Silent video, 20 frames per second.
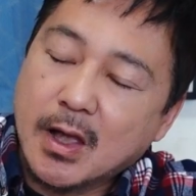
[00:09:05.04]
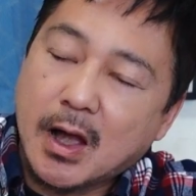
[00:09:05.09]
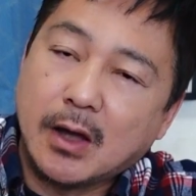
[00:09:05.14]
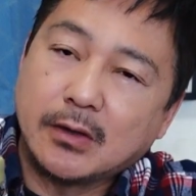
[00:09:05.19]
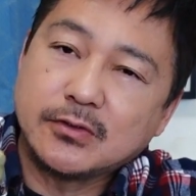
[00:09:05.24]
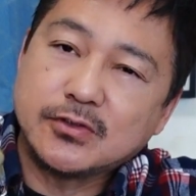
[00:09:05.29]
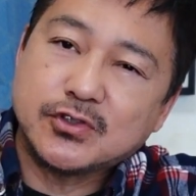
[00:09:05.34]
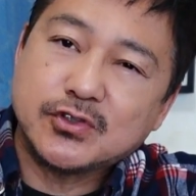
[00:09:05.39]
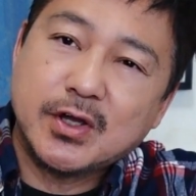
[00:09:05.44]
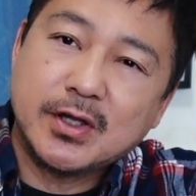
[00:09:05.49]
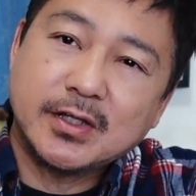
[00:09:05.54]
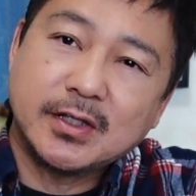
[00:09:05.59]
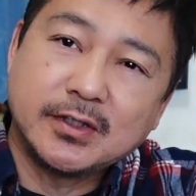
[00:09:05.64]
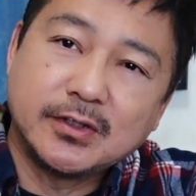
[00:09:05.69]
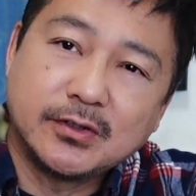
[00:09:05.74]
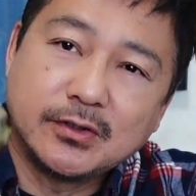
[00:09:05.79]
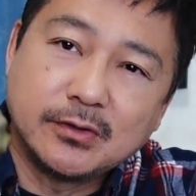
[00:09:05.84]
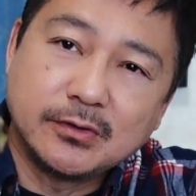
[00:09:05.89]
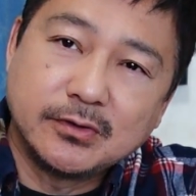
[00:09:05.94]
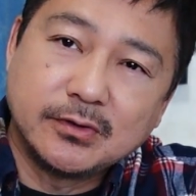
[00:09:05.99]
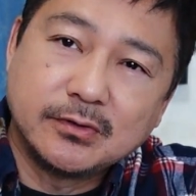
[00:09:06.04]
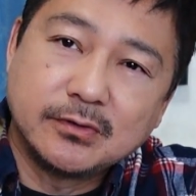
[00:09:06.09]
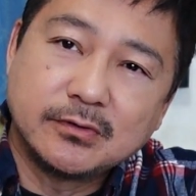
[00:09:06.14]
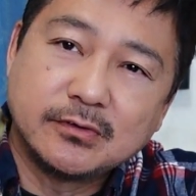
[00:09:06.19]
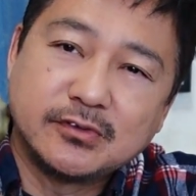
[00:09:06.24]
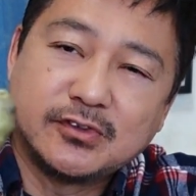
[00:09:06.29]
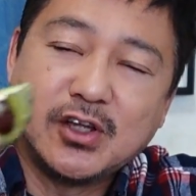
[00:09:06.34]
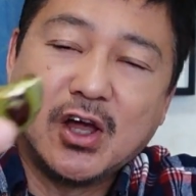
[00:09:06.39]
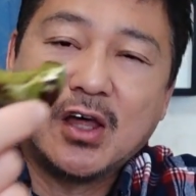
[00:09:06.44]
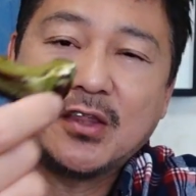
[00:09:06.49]
I'm gonna try that little
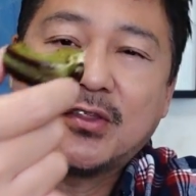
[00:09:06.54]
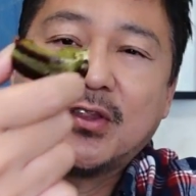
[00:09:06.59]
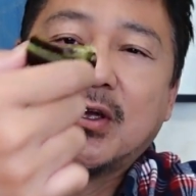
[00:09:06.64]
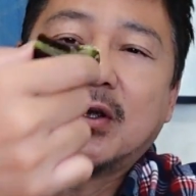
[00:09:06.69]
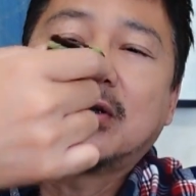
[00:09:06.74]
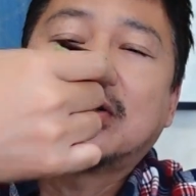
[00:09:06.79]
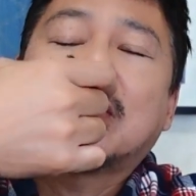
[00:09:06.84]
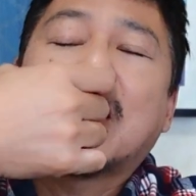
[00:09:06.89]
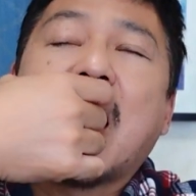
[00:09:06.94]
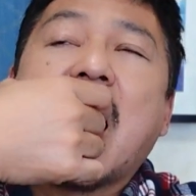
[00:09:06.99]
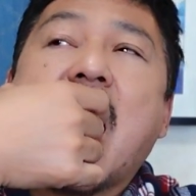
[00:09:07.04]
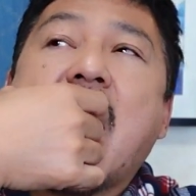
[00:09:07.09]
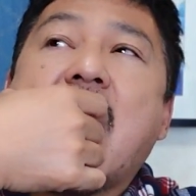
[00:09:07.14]
dot there.